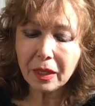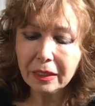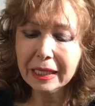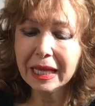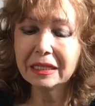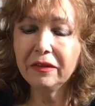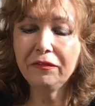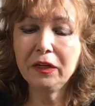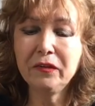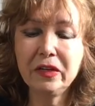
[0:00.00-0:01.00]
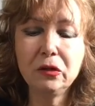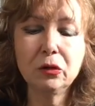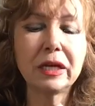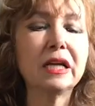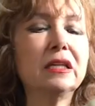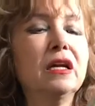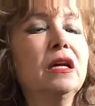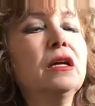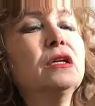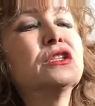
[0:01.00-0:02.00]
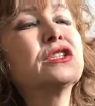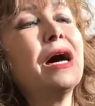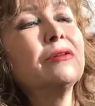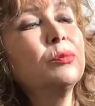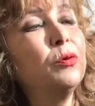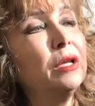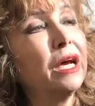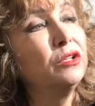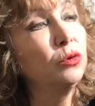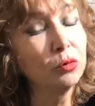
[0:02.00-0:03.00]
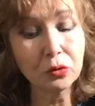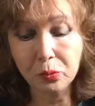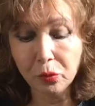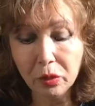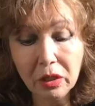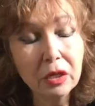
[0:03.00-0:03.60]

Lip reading: that if we look at the South Pole and North Pole,